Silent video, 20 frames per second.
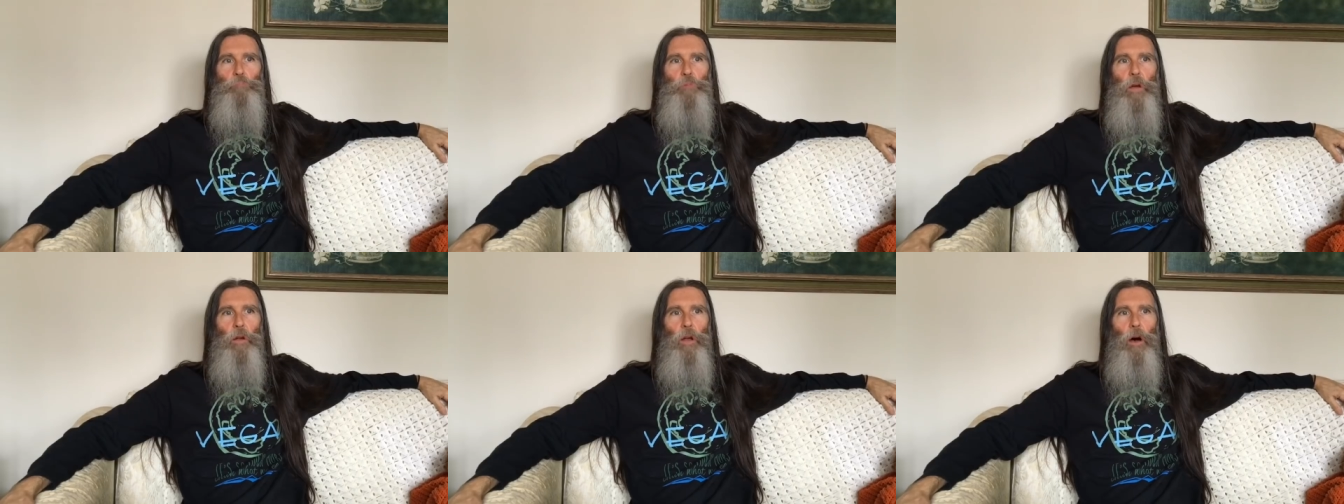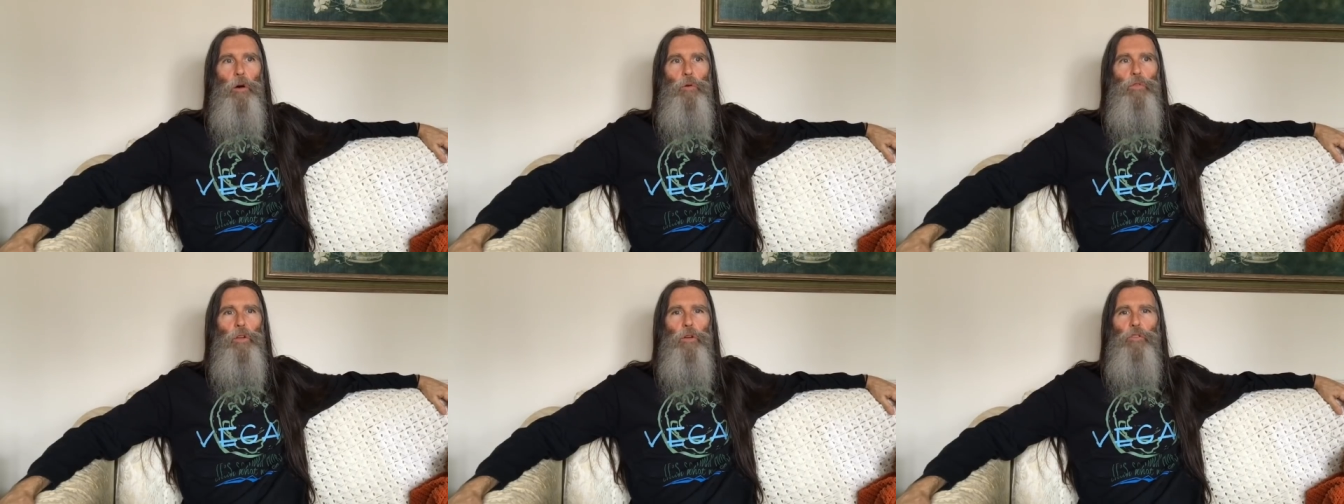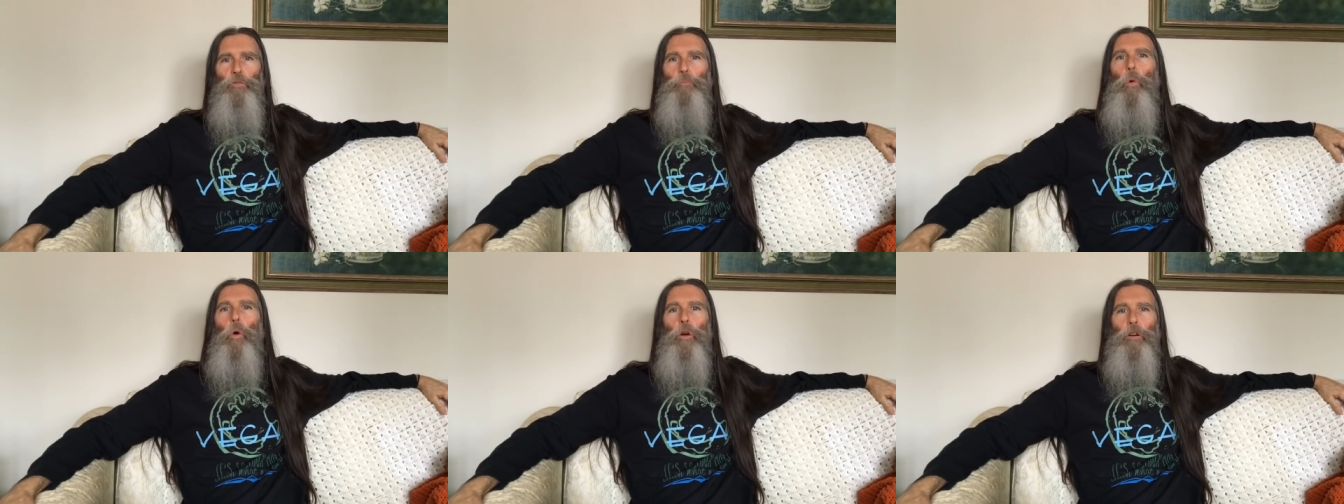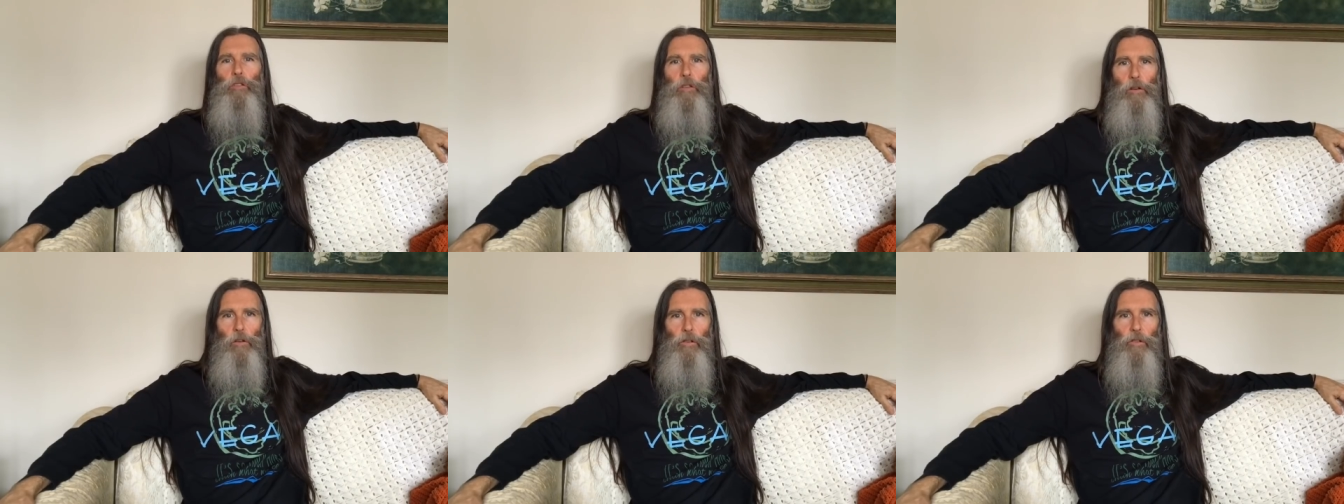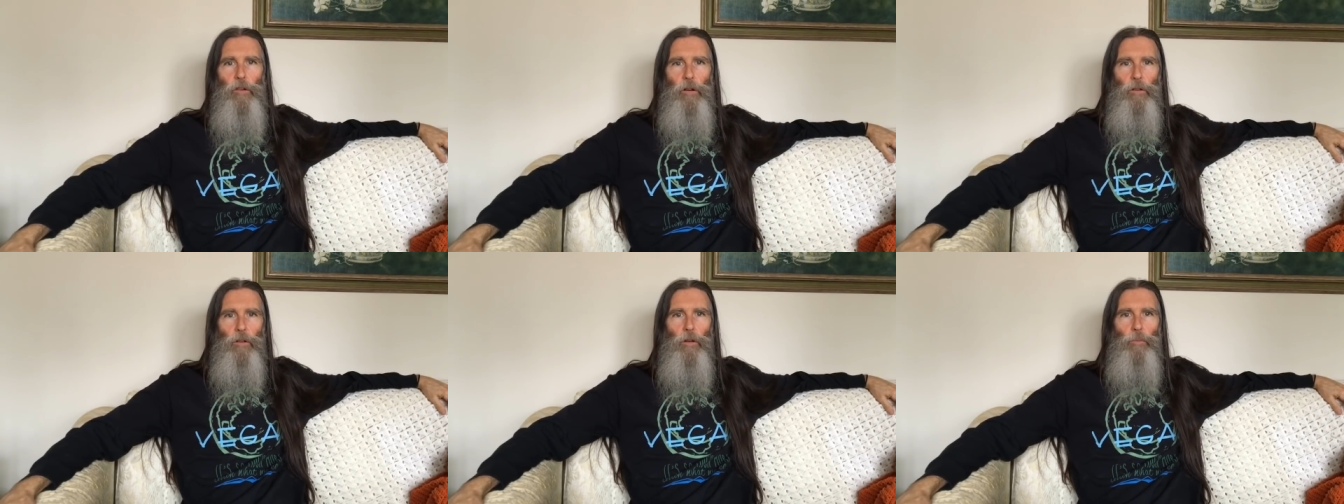you know there's more to your
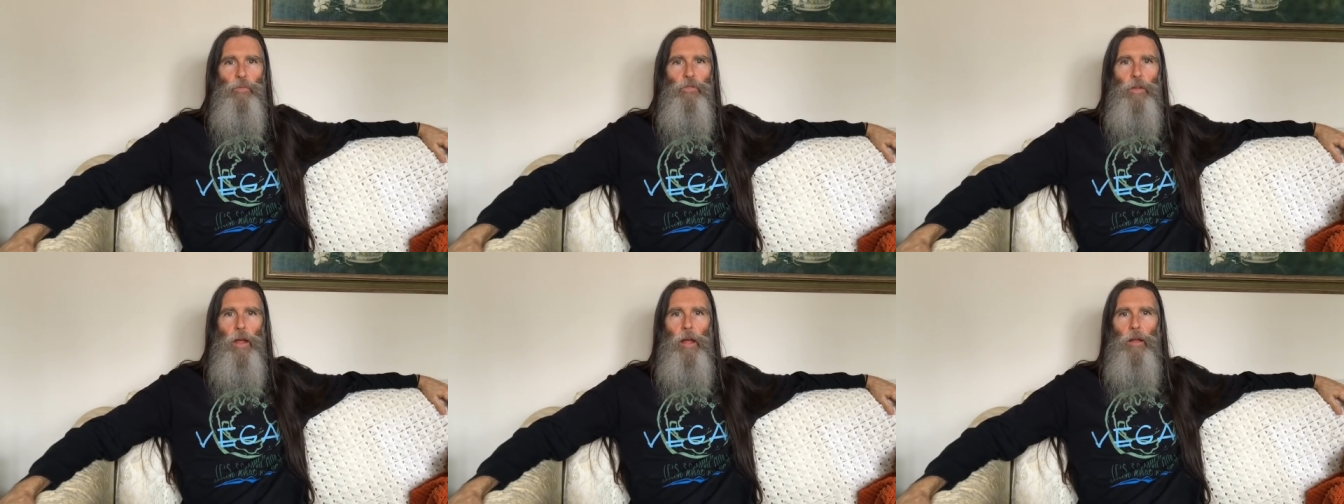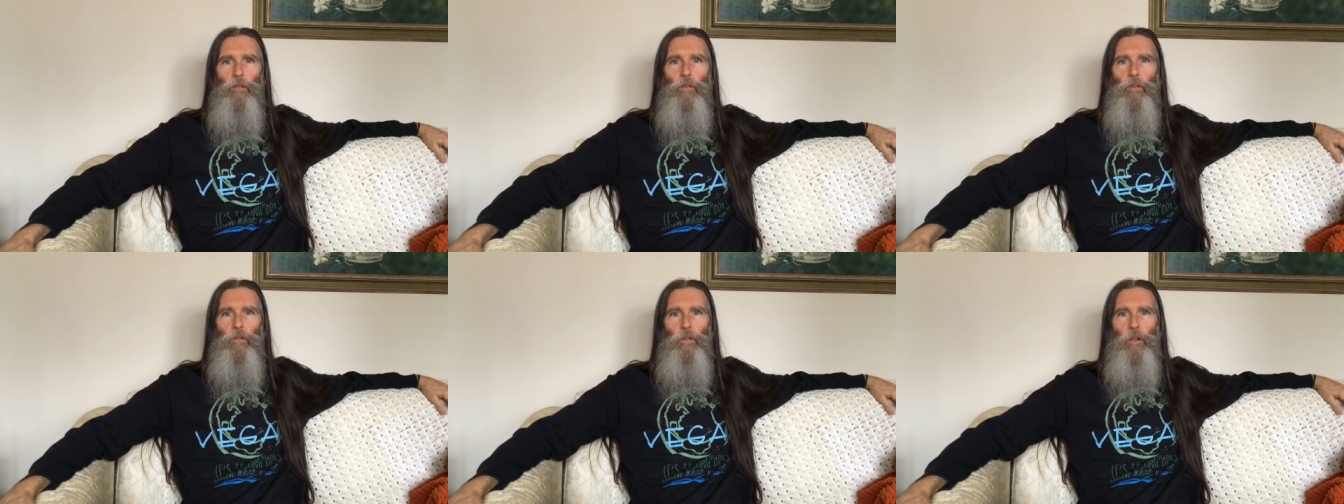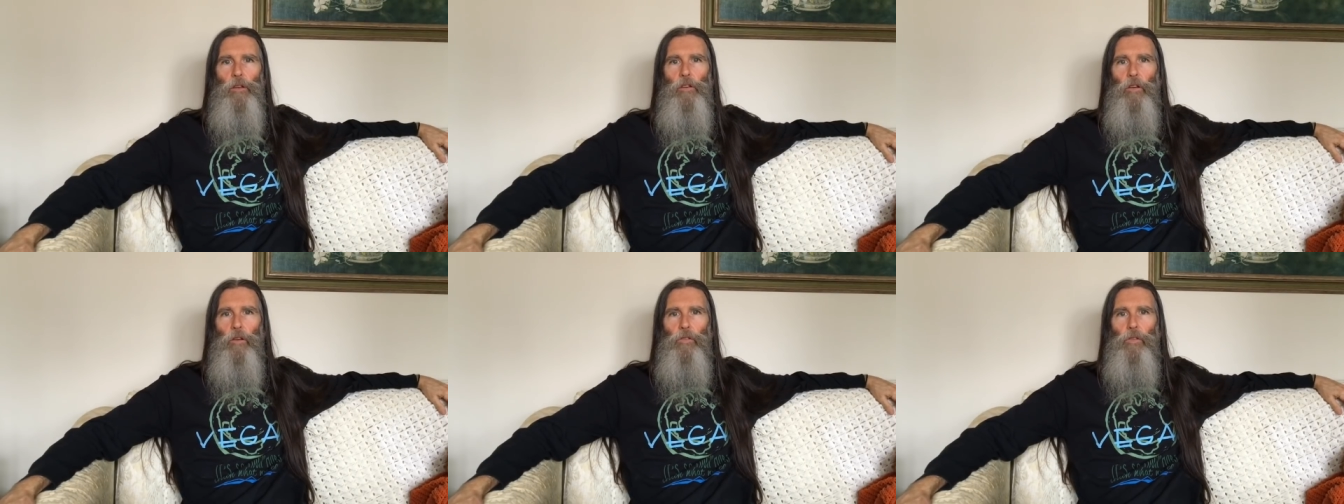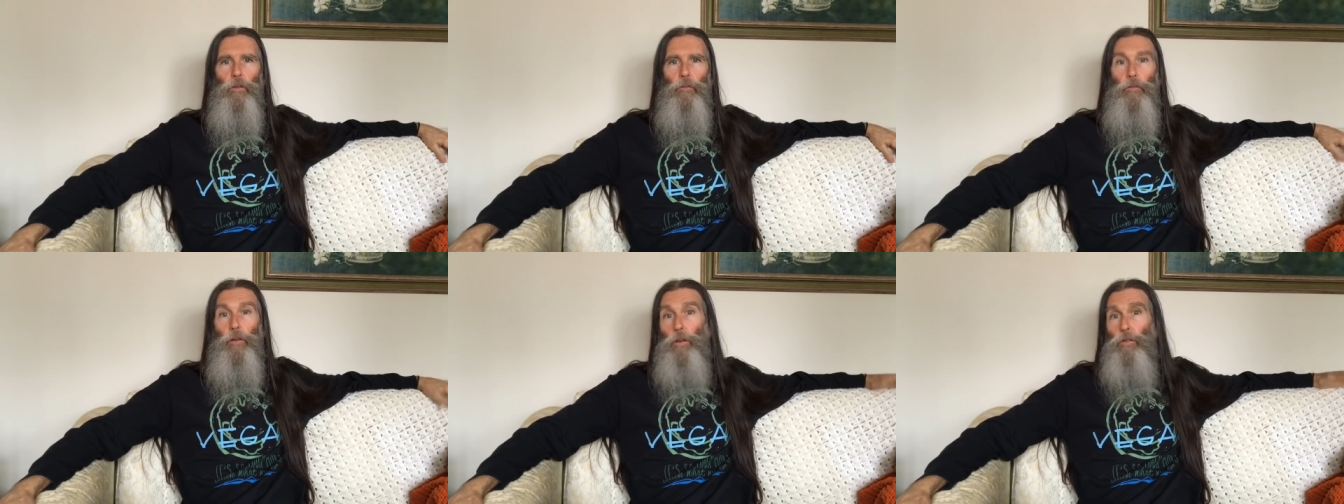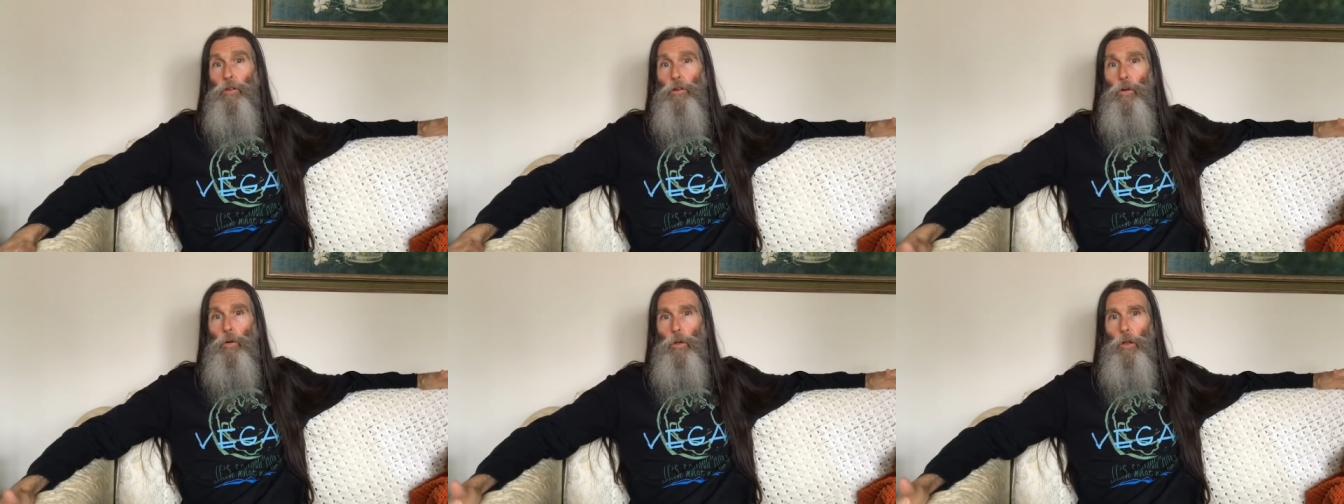circumstances than just the
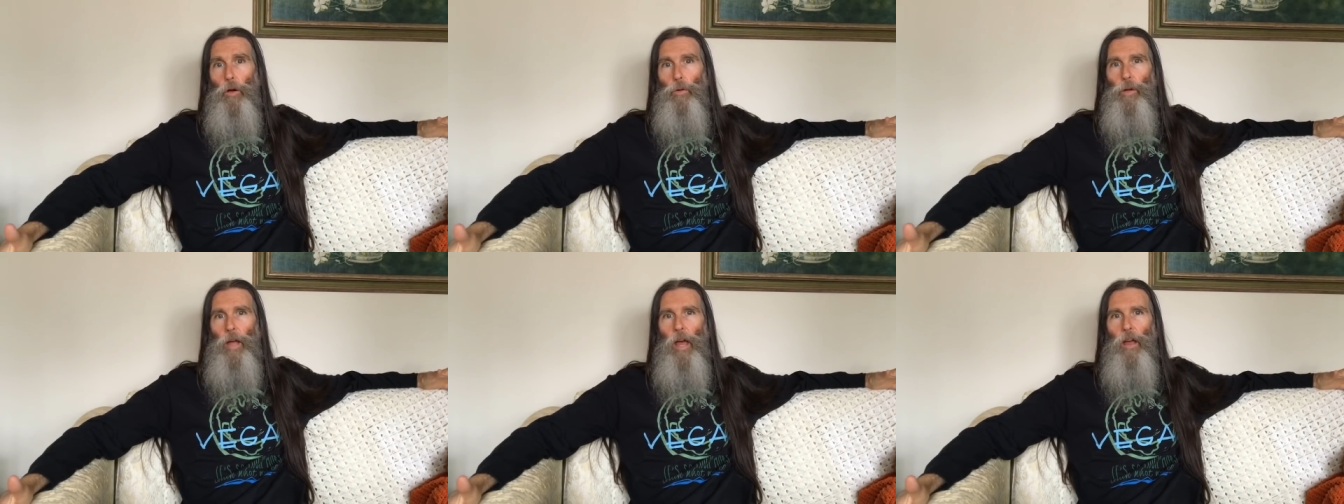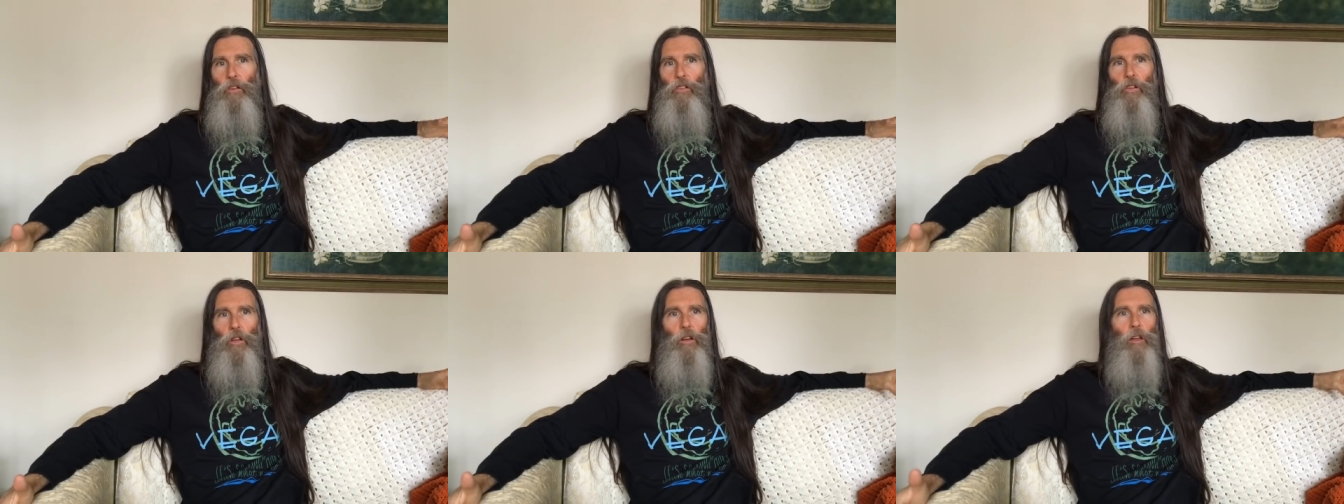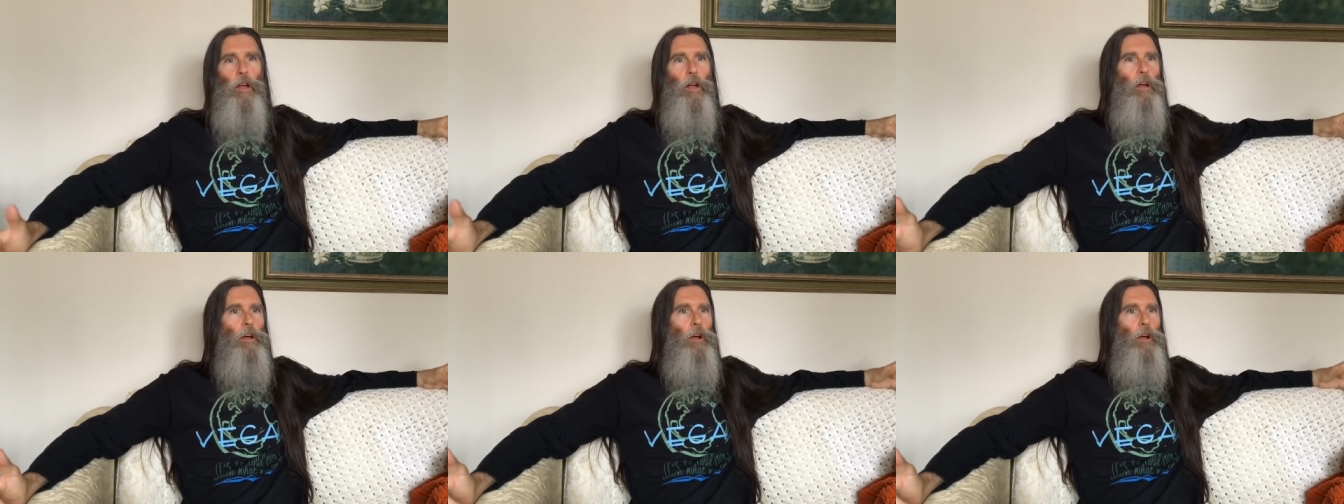physical location